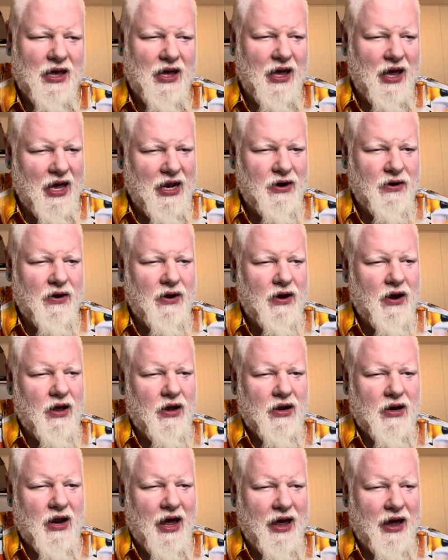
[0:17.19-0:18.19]
in
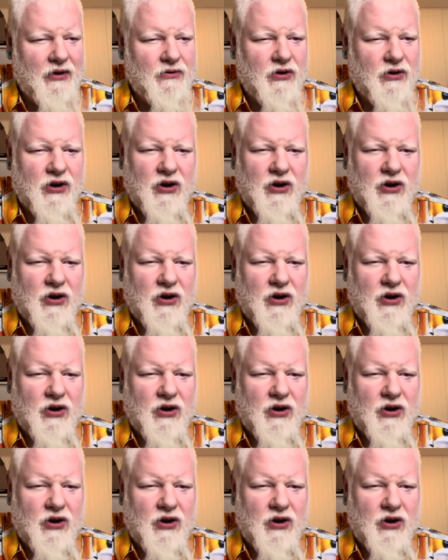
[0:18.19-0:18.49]
Niagara